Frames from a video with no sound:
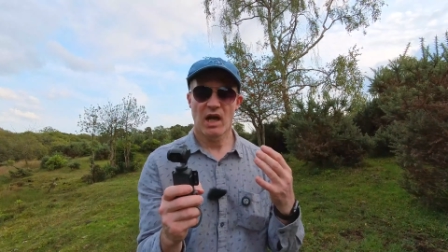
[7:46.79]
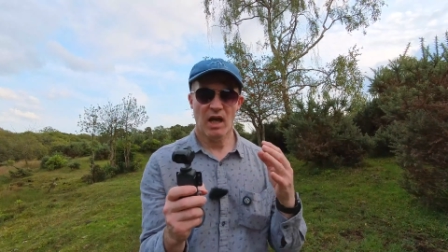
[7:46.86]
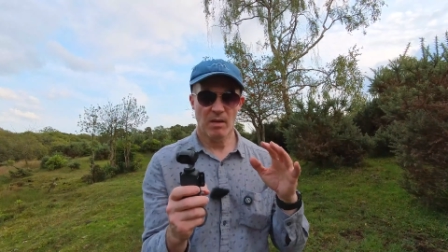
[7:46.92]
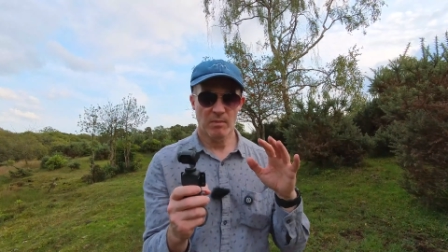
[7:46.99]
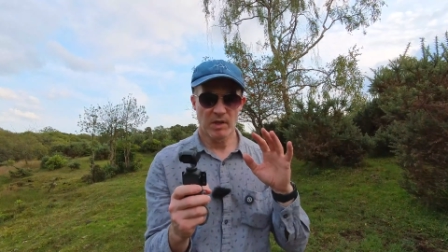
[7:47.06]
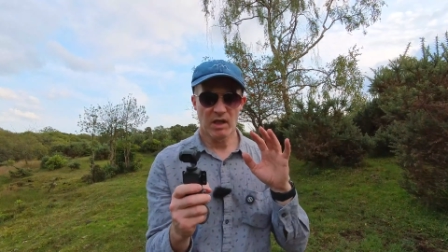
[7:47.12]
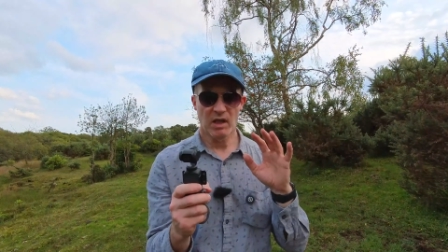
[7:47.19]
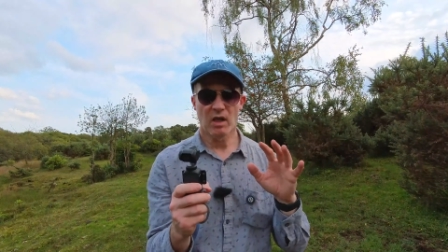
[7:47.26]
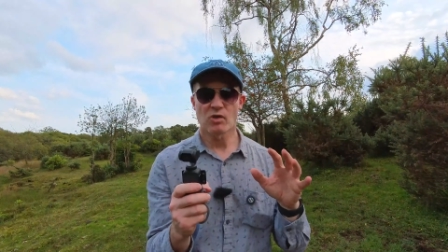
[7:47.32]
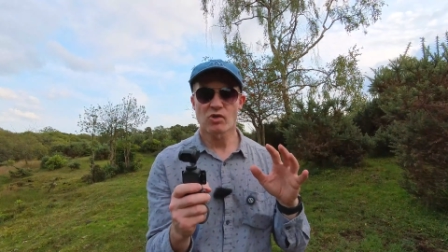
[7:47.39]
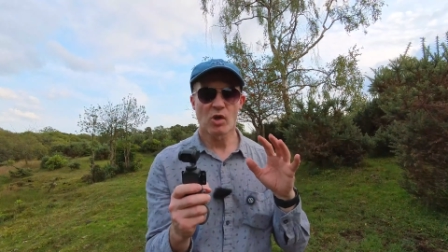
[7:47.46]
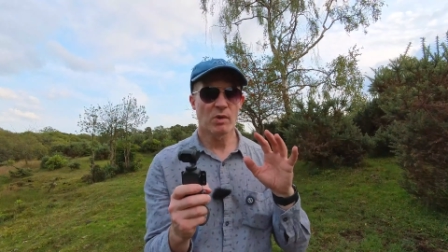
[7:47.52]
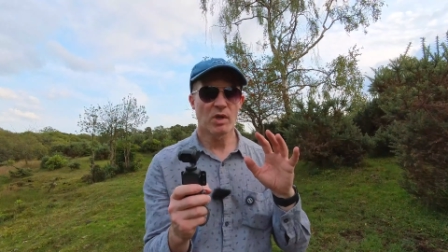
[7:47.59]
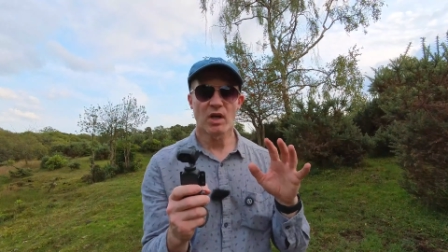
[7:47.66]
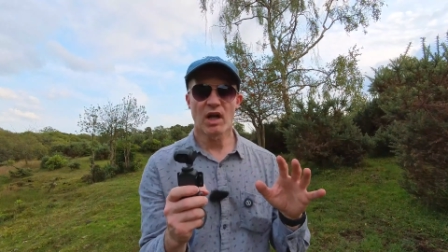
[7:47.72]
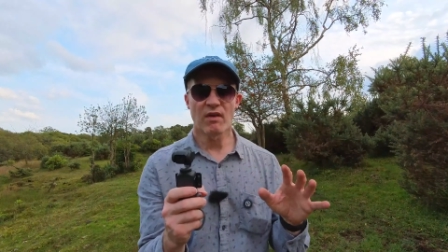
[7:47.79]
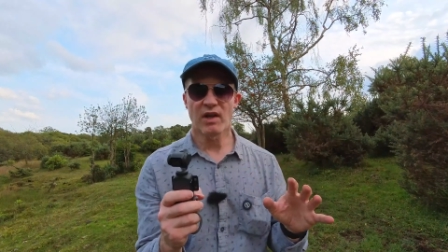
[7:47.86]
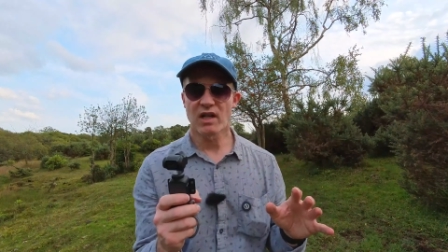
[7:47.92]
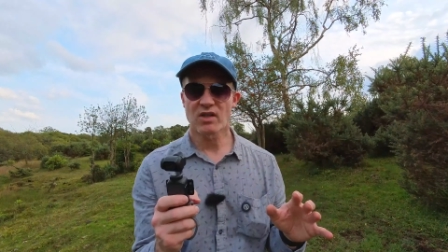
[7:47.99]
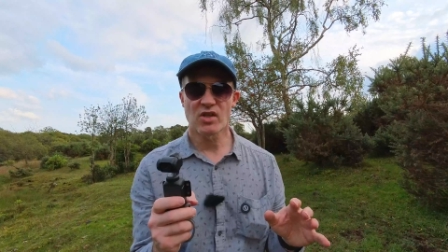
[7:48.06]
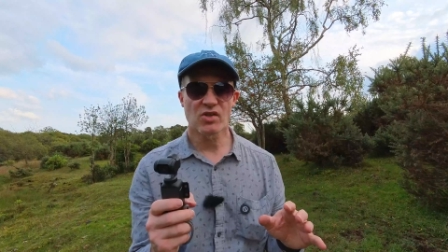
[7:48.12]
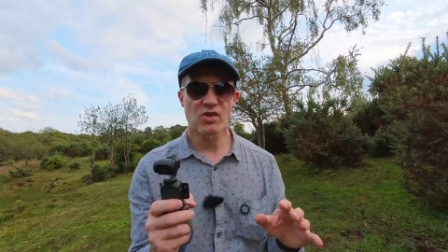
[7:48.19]
Um, so we don't have
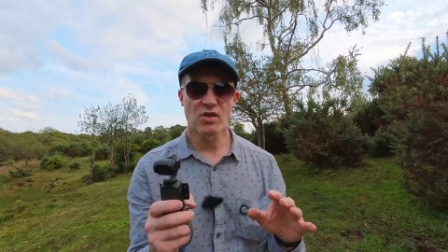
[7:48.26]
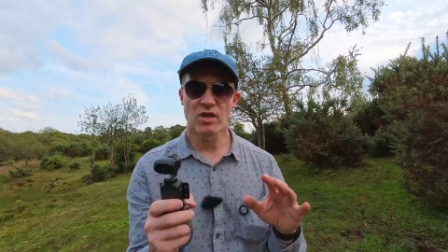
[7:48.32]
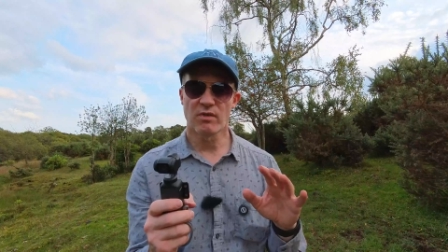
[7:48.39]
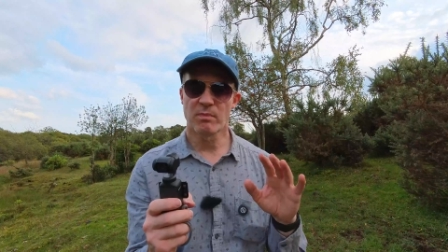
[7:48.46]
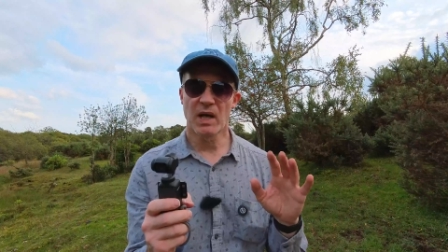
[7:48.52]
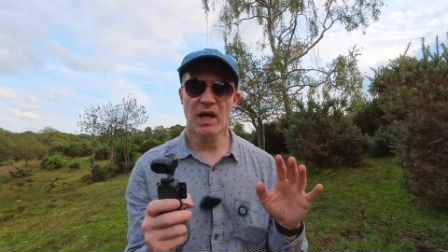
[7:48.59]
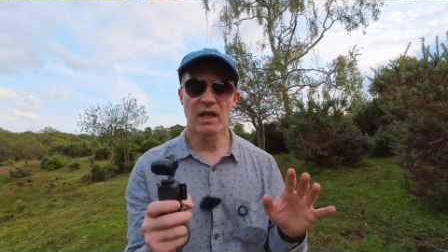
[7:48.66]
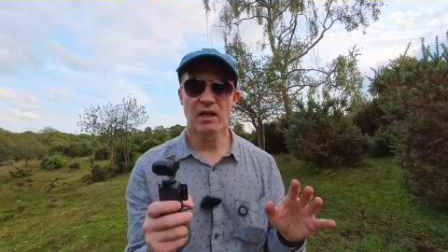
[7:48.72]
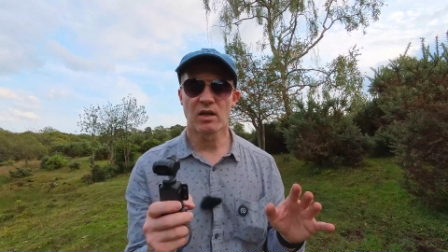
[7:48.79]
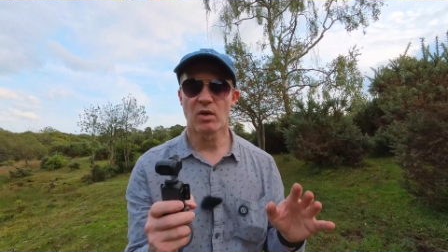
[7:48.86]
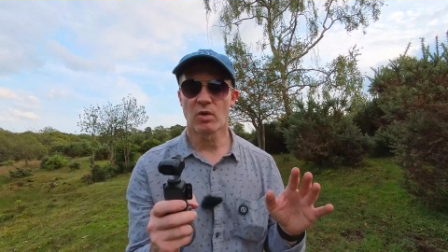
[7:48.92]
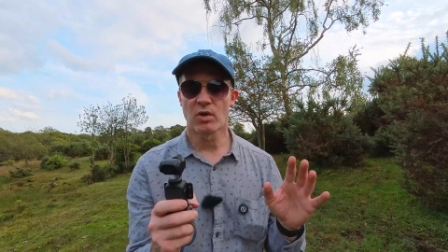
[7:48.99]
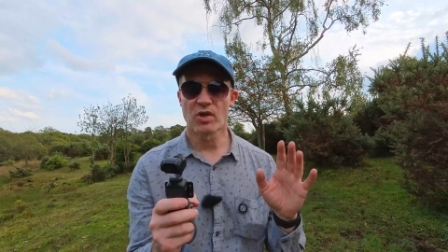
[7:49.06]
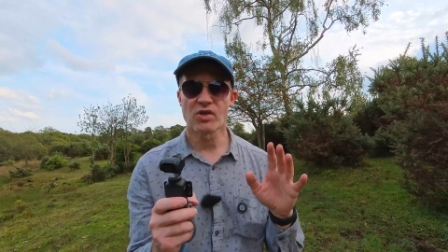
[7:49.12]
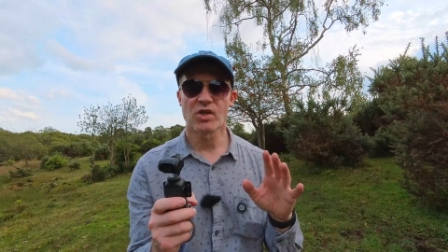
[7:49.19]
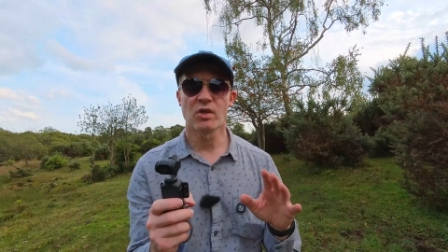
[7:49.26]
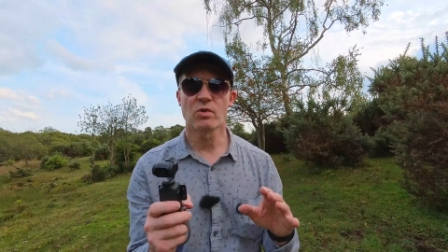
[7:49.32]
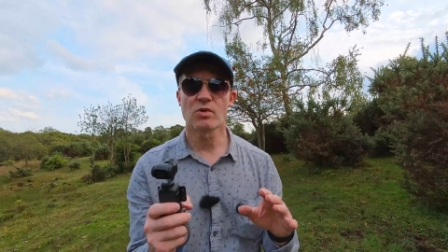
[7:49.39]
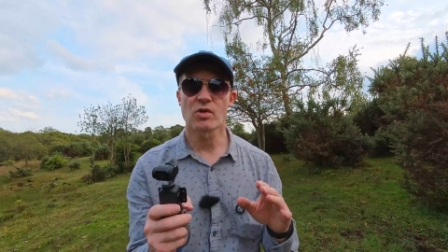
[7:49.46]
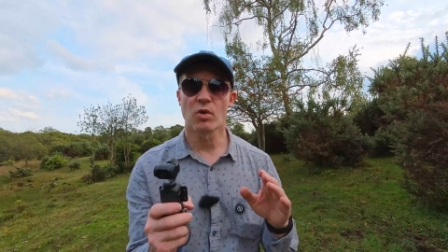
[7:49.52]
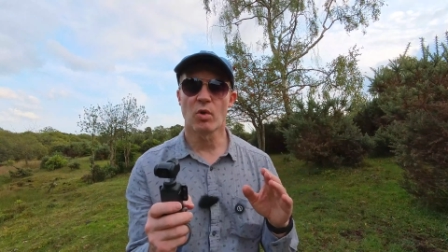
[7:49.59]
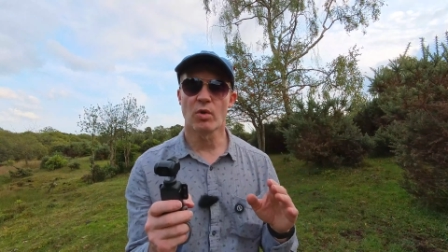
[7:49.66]
access to the panning or the
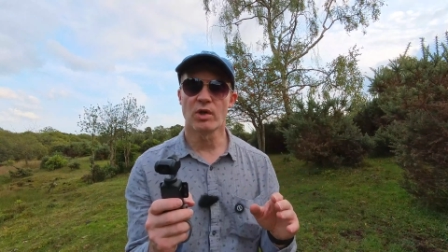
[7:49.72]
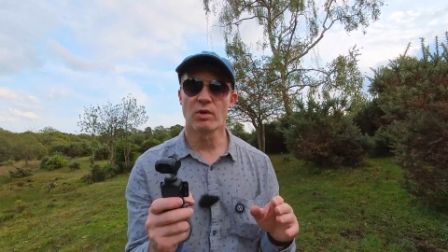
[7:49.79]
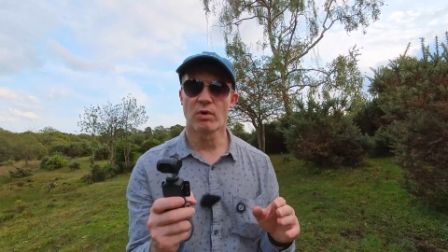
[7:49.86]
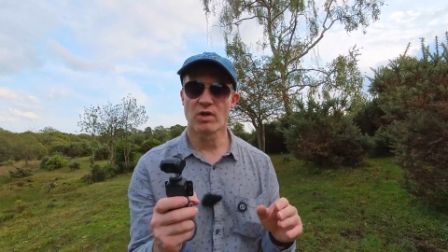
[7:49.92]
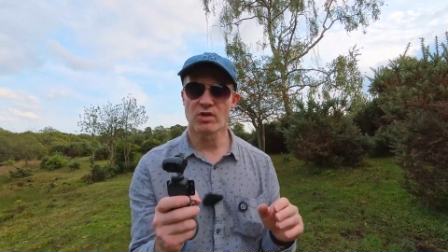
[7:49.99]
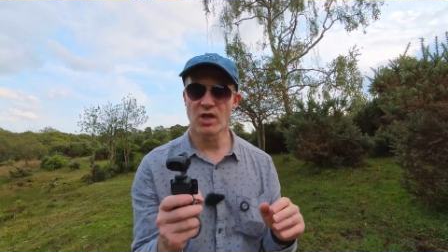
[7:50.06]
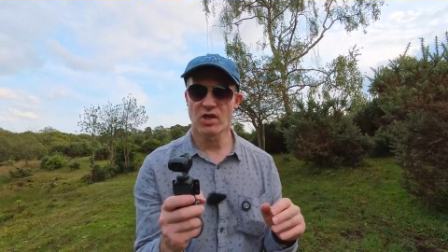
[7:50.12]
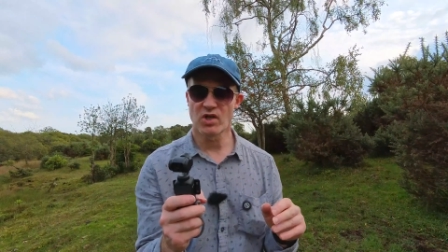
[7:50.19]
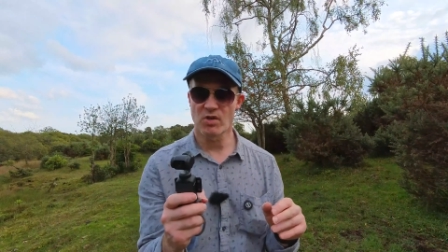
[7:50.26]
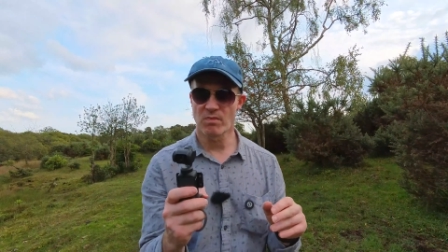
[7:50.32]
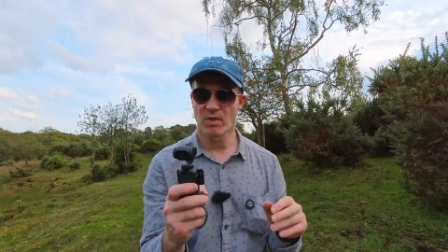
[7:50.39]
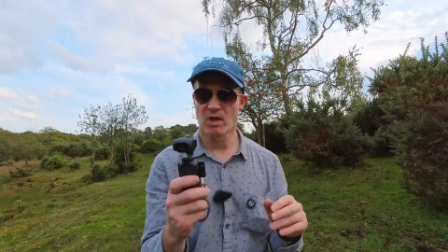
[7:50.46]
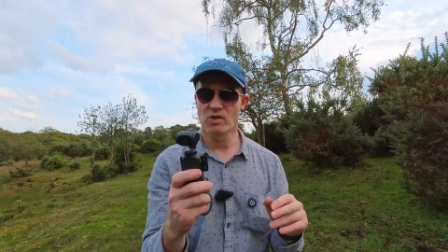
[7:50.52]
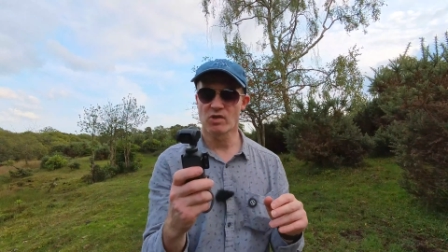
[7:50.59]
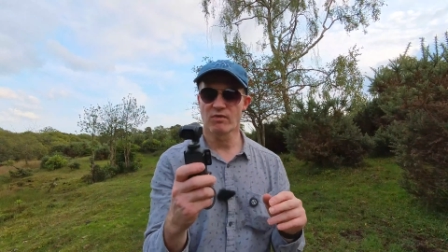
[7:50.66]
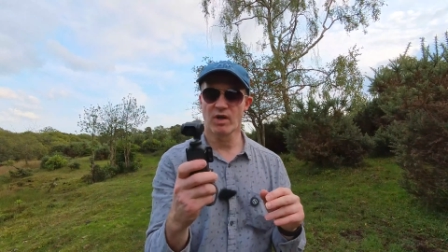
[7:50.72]
tilt or the rotation mode.